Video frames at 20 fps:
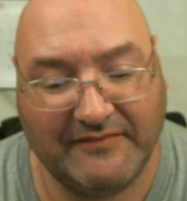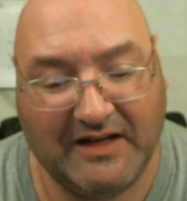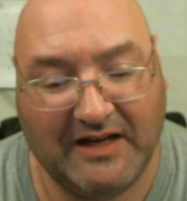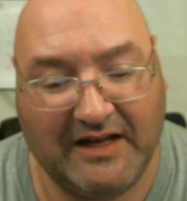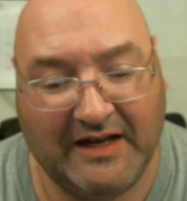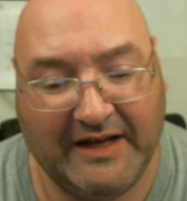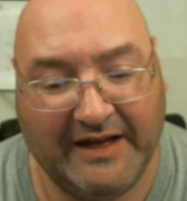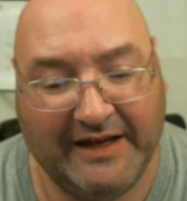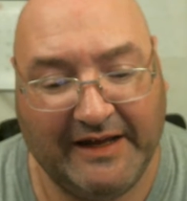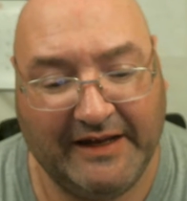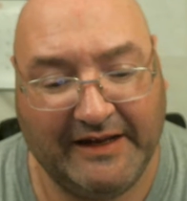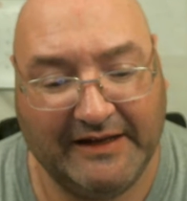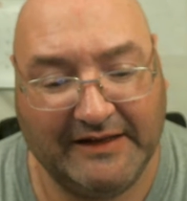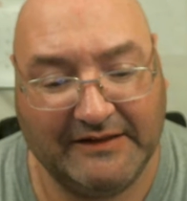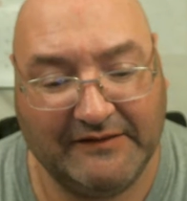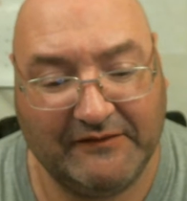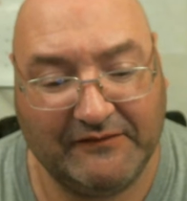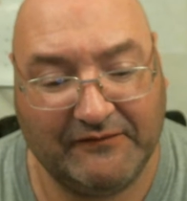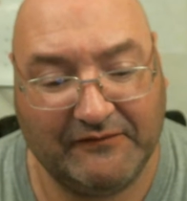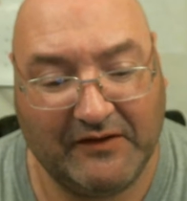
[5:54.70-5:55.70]
I
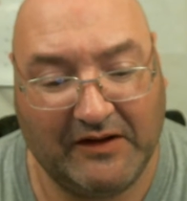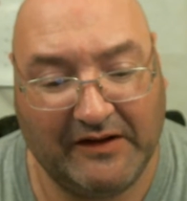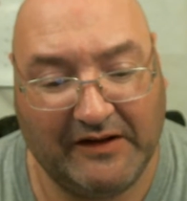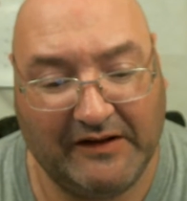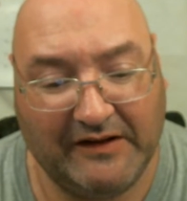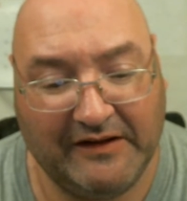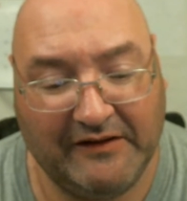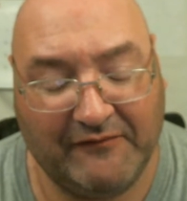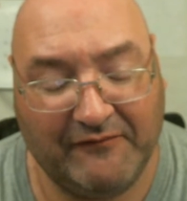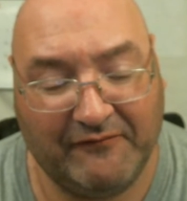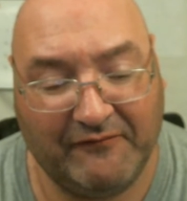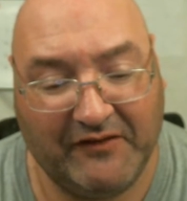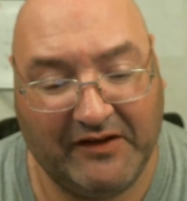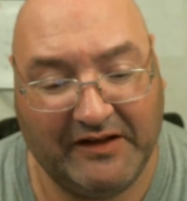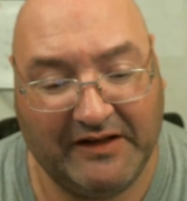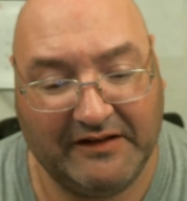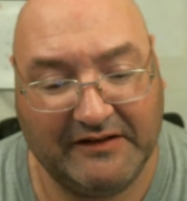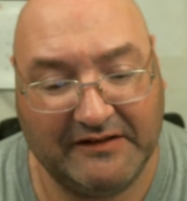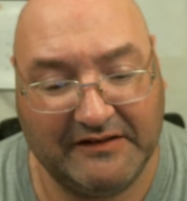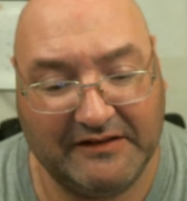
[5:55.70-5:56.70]
have
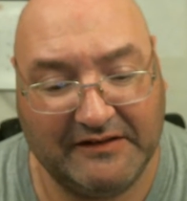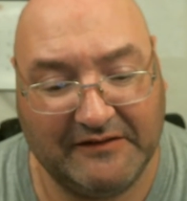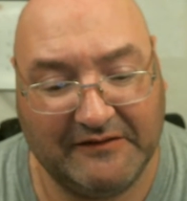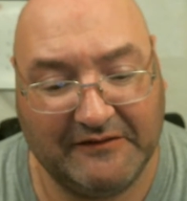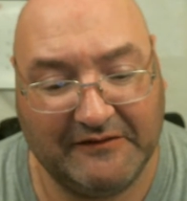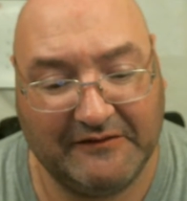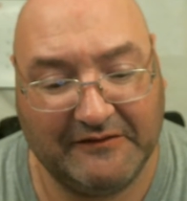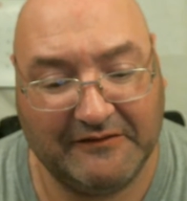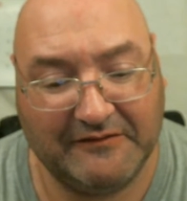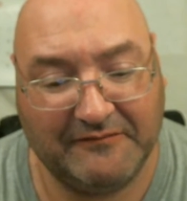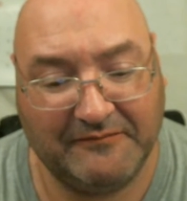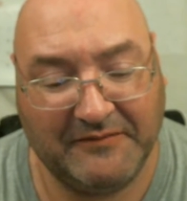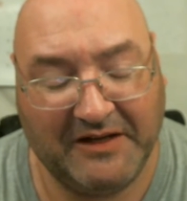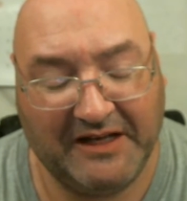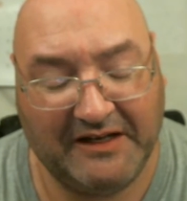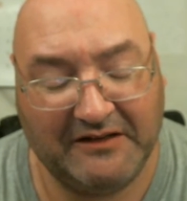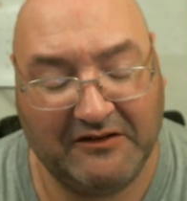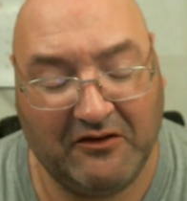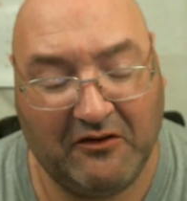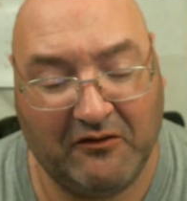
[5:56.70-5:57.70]

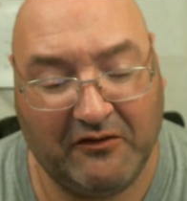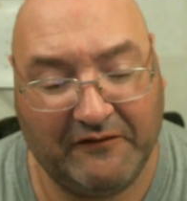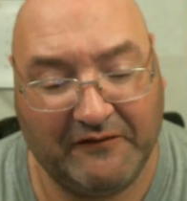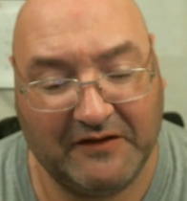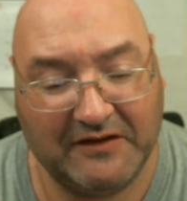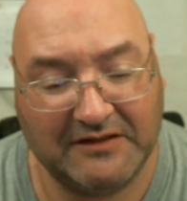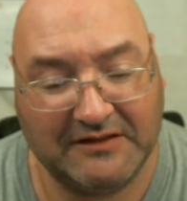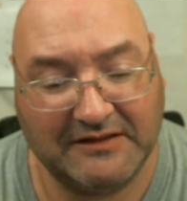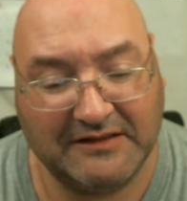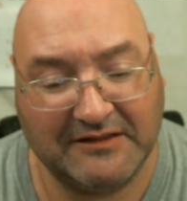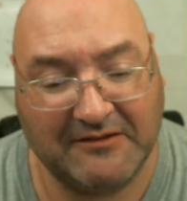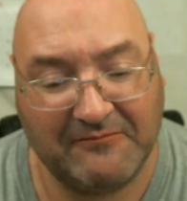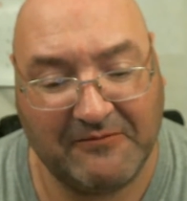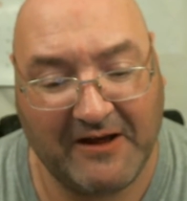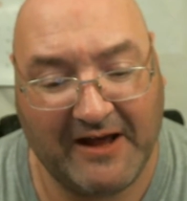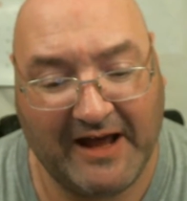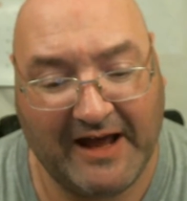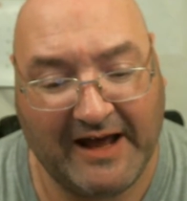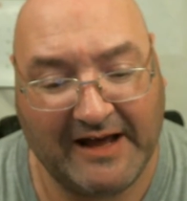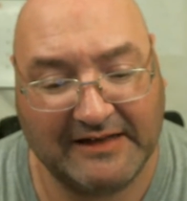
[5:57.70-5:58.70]
made note of this in the
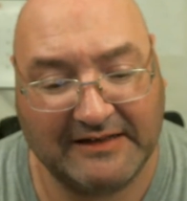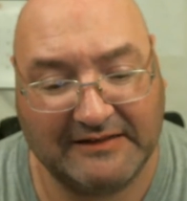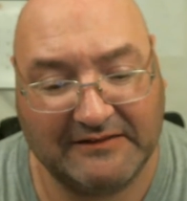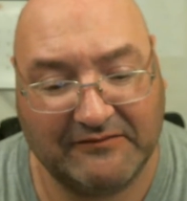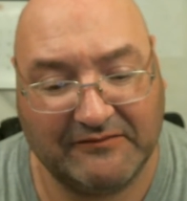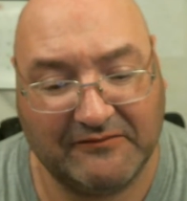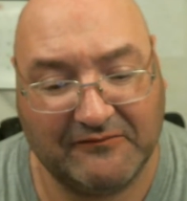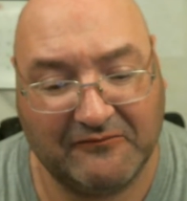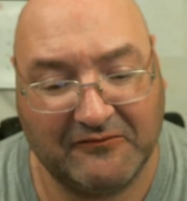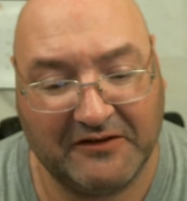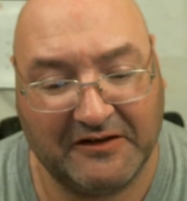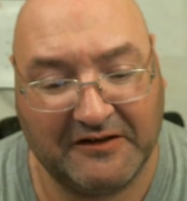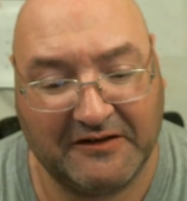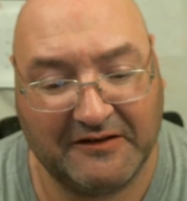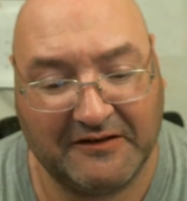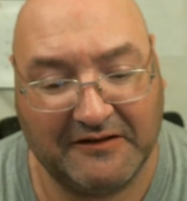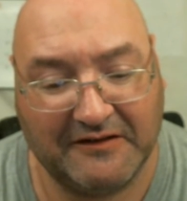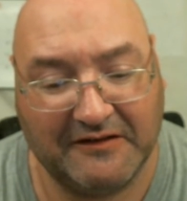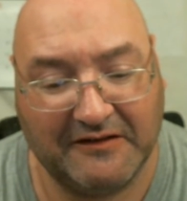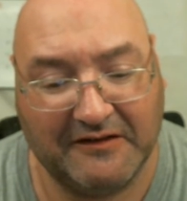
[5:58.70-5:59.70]
past
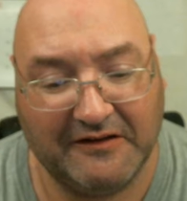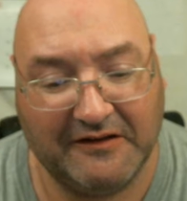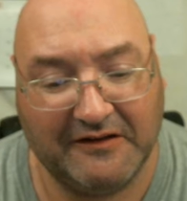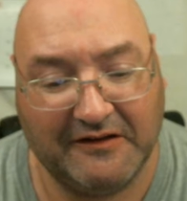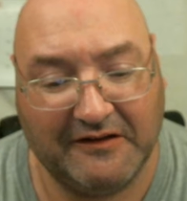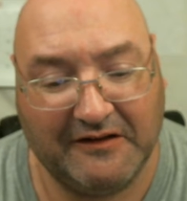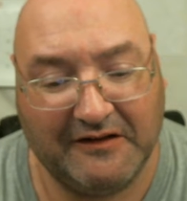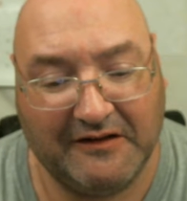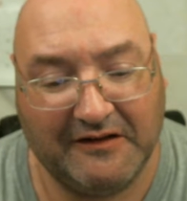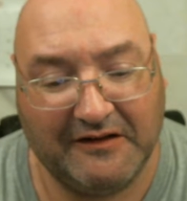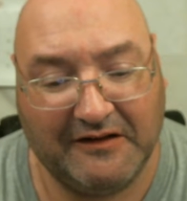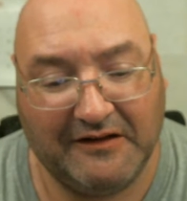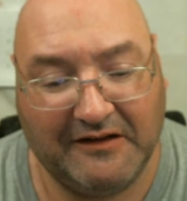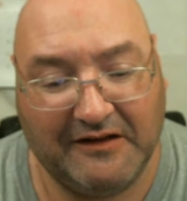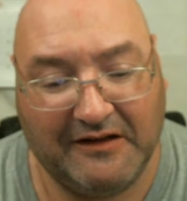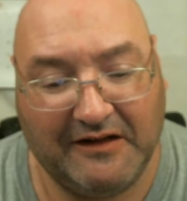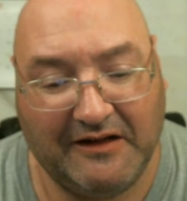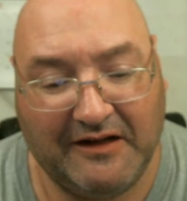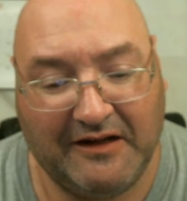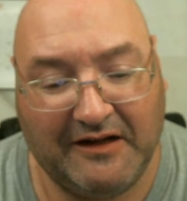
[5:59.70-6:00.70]
where
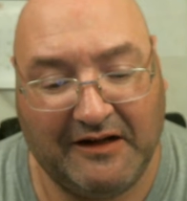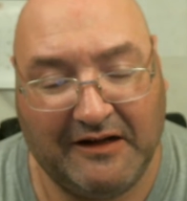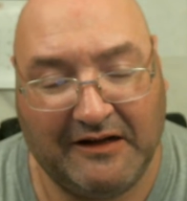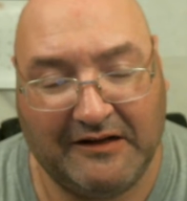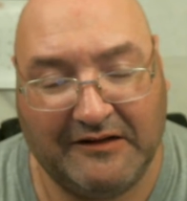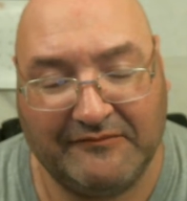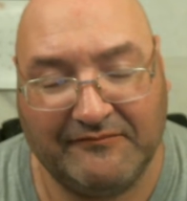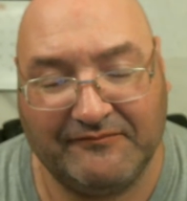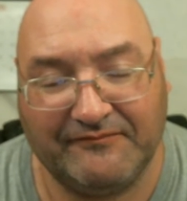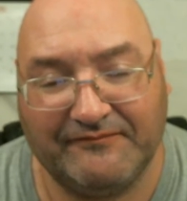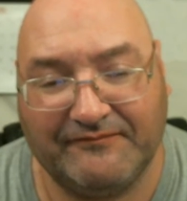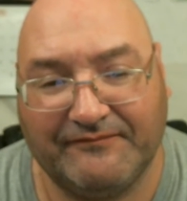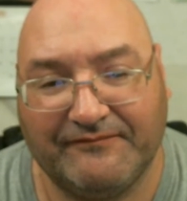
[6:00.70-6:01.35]
um